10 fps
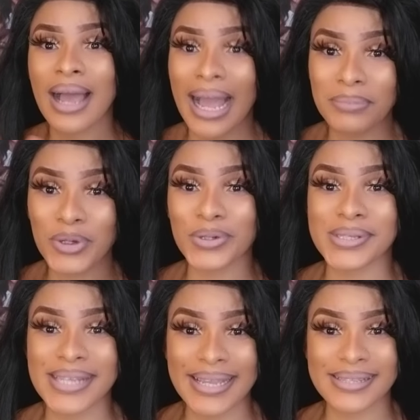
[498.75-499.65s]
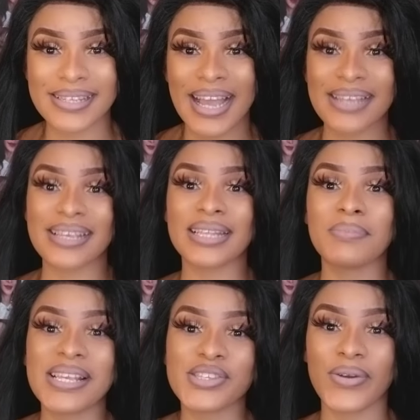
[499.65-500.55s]
I'm gonna say it, guys.
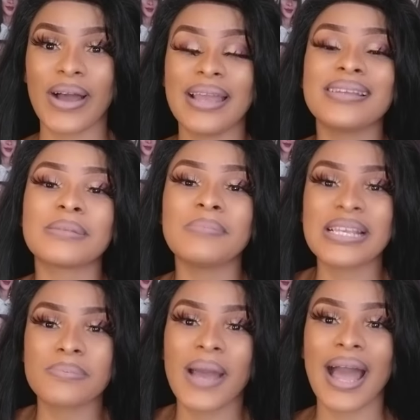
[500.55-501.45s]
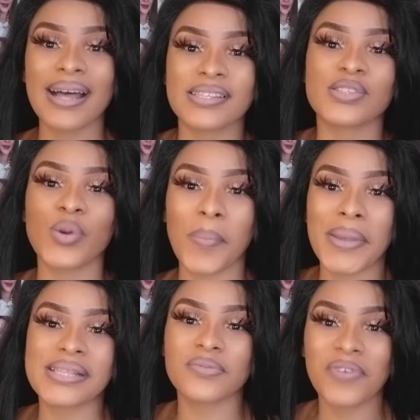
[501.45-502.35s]
It makes my heart to
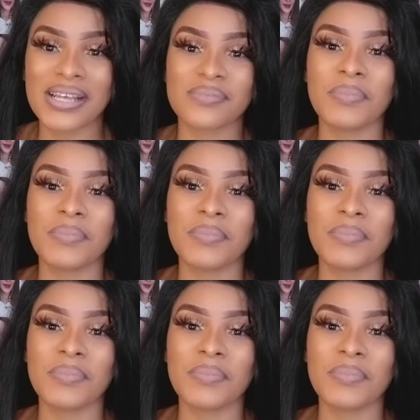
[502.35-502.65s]
beat fast.